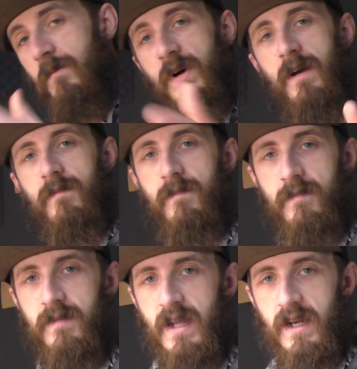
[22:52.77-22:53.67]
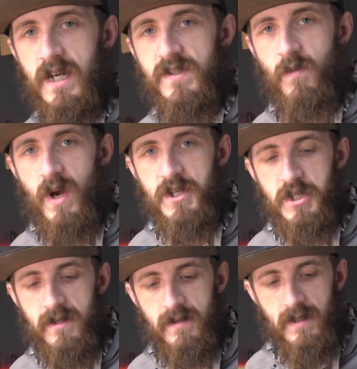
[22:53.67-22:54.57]
But thank you guys for
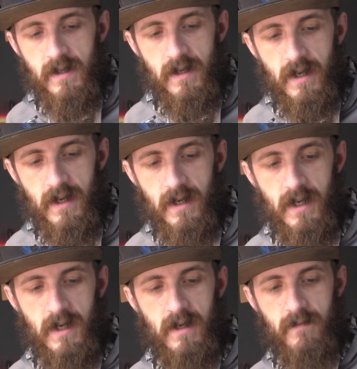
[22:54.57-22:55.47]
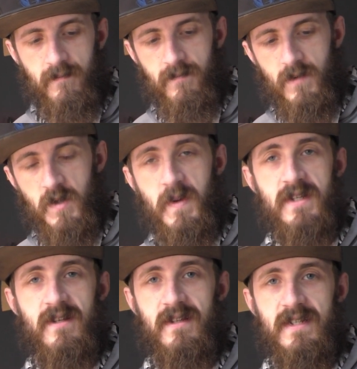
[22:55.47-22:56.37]
watching. All
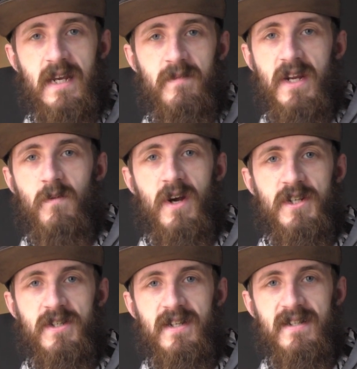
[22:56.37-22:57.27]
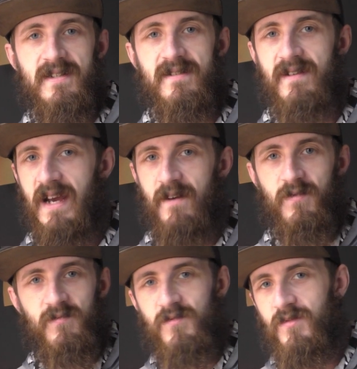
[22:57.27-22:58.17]
depends on the time of day you're watching this.
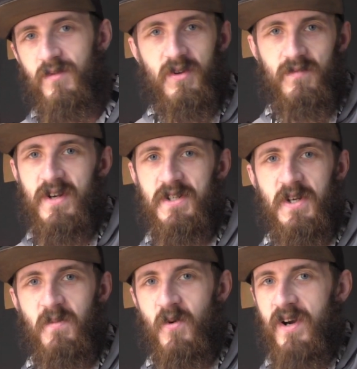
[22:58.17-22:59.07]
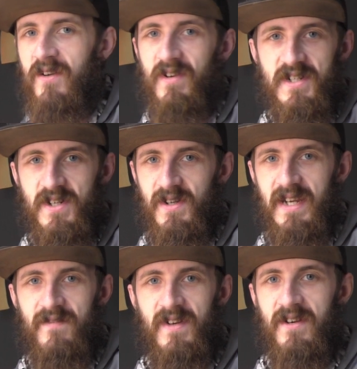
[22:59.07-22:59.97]
Have a good rest of your morning, rest of your
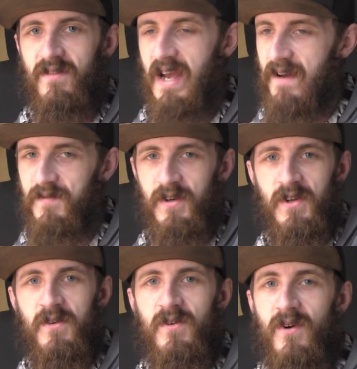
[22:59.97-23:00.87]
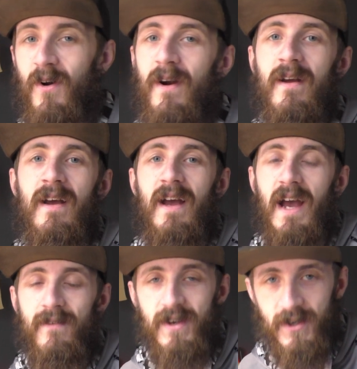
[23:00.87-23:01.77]
evening, afternoon, or
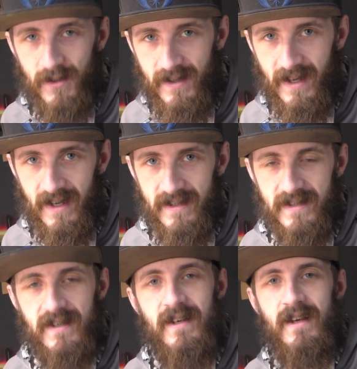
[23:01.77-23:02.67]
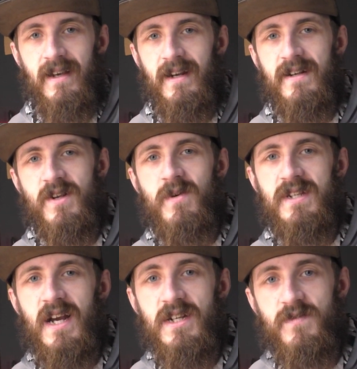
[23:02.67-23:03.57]
have a good night. And as always,
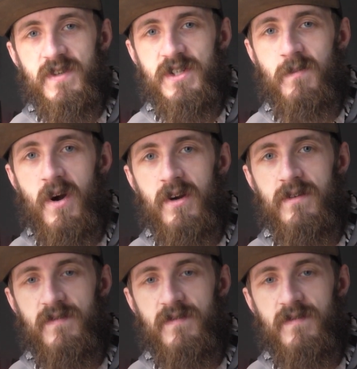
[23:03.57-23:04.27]
guys, fish smart,